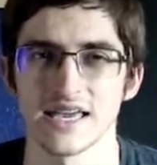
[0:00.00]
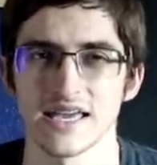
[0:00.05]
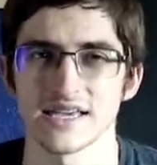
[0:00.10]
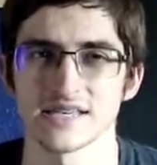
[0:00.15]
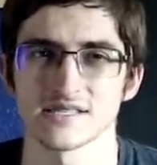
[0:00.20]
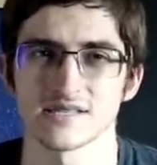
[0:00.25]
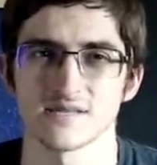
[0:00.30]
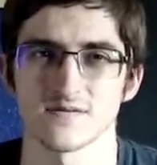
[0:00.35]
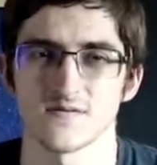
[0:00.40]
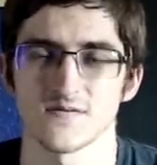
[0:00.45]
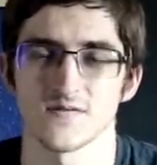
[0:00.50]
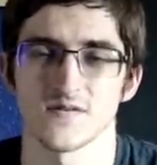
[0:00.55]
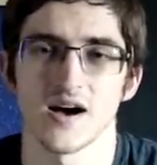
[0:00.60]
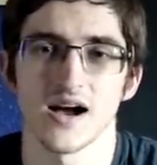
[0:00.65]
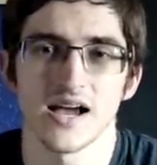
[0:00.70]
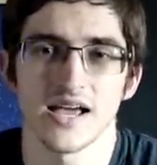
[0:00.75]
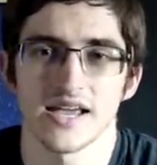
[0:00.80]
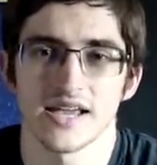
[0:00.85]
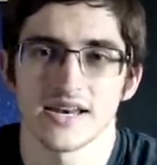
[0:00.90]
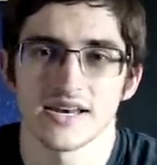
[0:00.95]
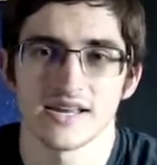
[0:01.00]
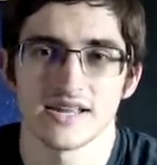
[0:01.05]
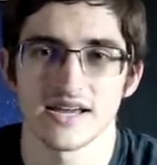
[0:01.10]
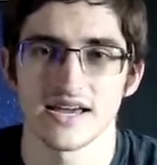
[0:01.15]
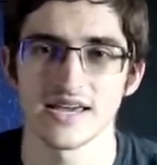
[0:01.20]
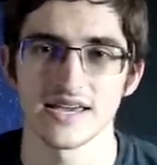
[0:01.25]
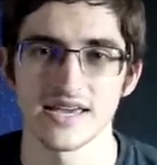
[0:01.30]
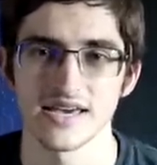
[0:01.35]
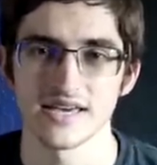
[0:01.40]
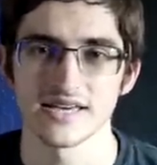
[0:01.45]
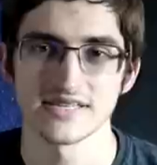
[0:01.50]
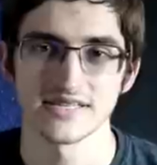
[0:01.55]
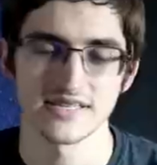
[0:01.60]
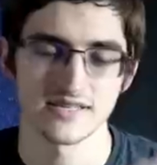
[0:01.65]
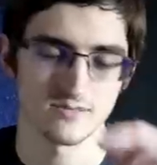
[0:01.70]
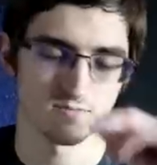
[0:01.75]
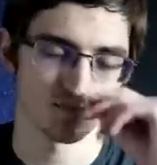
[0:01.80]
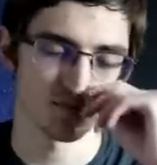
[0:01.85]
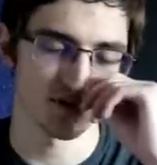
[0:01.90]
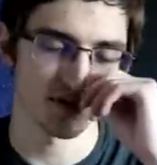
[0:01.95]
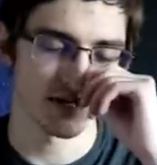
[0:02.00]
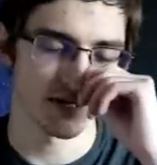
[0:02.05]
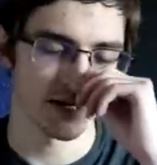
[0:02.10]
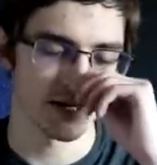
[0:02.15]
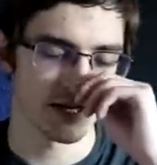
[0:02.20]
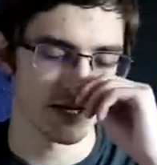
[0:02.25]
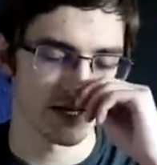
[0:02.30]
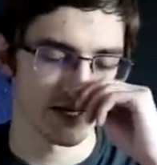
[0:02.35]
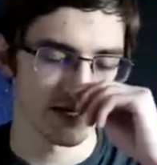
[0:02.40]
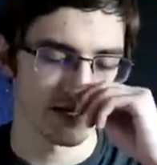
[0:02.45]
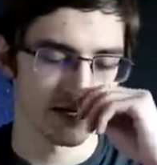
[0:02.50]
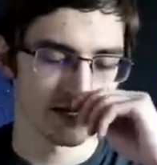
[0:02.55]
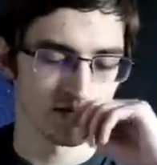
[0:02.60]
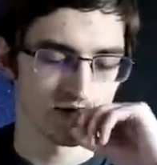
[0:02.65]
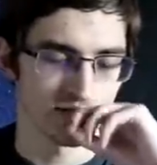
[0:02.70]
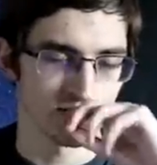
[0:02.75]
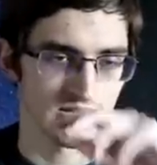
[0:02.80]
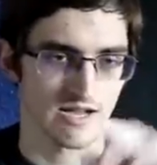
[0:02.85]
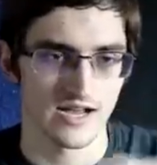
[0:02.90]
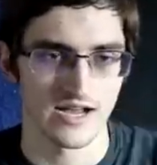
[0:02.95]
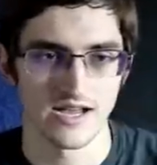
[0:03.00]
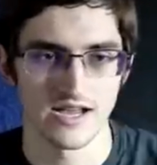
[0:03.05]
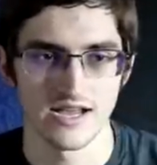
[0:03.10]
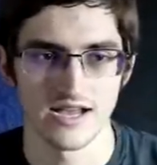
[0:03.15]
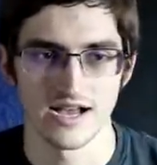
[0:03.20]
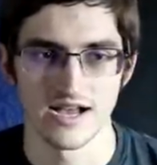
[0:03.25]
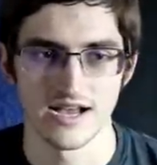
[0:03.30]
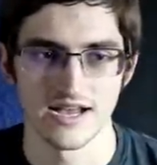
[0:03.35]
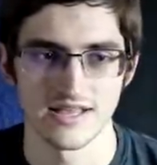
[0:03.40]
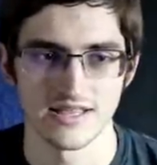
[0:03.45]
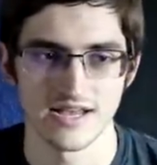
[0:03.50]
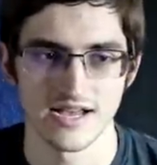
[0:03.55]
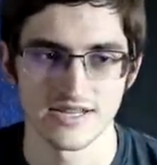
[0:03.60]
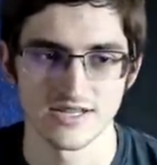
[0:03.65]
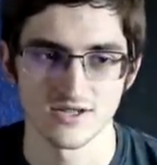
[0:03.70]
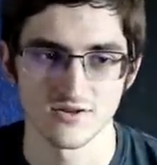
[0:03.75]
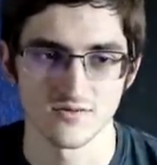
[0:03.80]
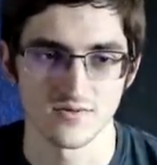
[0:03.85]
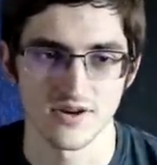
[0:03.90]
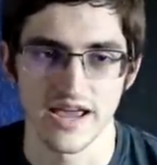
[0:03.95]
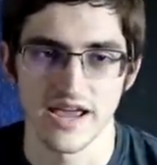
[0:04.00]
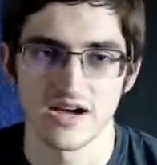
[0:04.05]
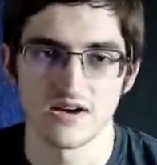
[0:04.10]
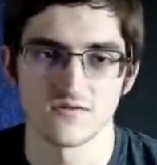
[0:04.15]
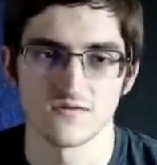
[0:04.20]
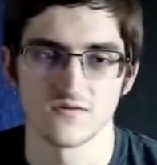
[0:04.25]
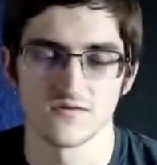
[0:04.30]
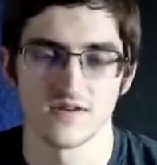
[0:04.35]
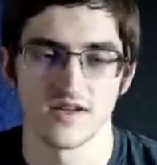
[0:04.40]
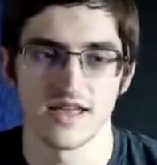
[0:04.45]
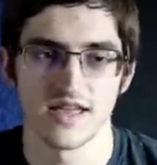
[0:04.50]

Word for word: it's fine, I guess, but I don't have